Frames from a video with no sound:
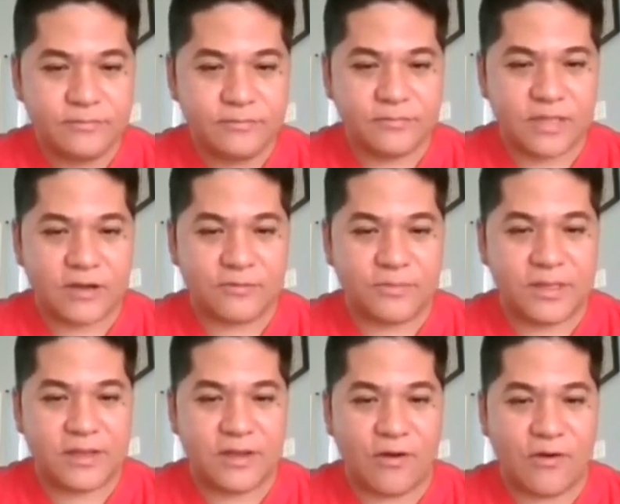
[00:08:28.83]
down
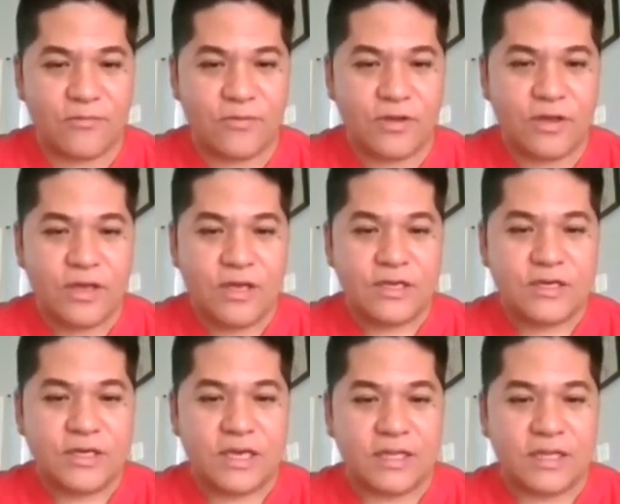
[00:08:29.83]
below.
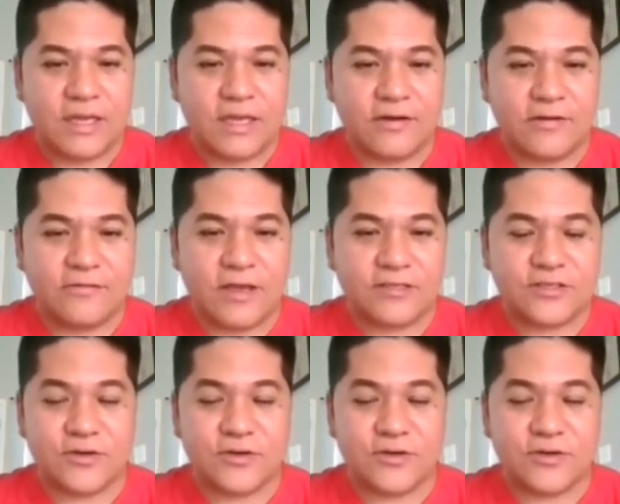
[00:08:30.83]
It innervates your